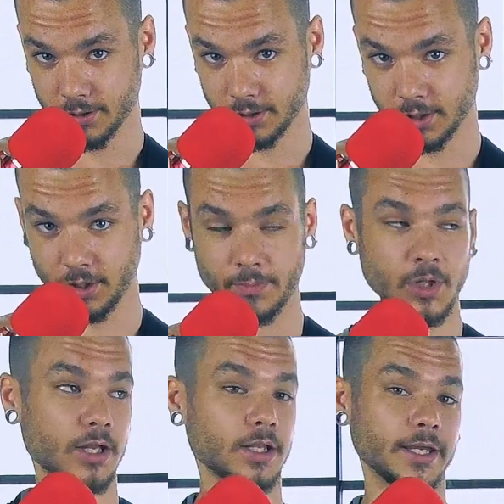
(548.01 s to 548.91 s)
You know, I'm
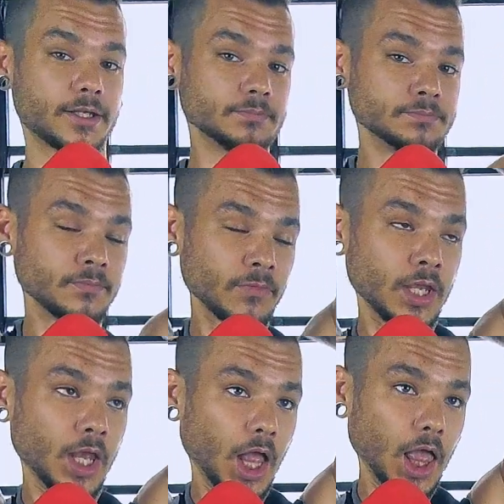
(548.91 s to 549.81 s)
not like,
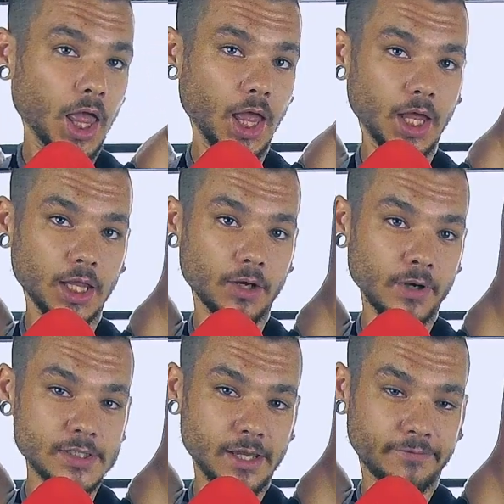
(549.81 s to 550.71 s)
oh, like
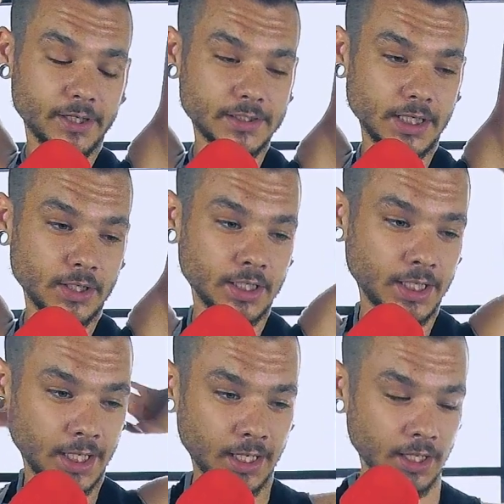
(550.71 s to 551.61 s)
when's that first note gonna
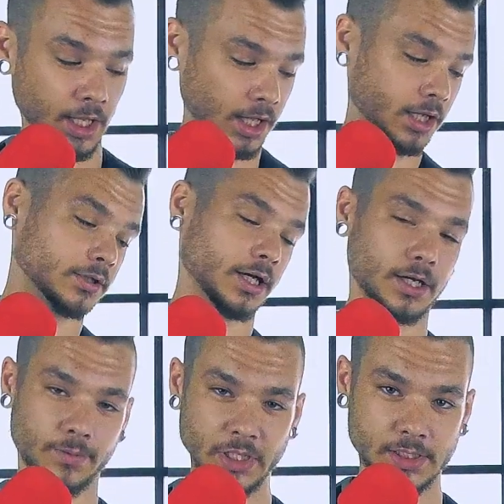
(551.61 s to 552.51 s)
happen? Oh,
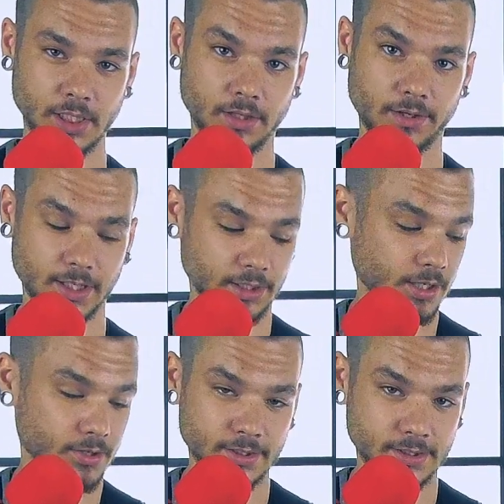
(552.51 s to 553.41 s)
there, I missed it already.
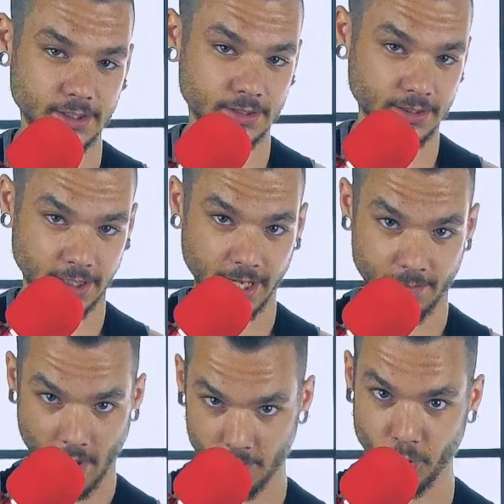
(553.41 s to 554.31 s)
No, like
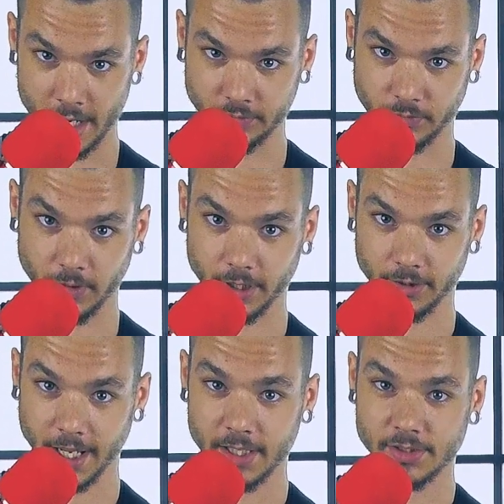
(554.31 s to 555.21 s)
I'm ready for it, okay?